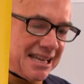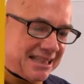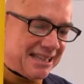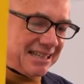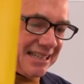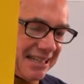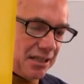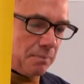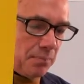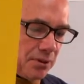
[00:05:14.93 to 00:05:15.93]
This
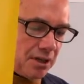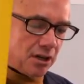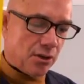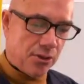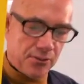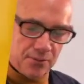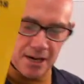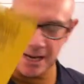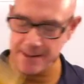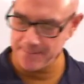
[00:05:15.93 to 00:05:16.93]
is book
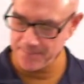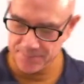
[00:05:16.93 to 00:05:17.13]
three.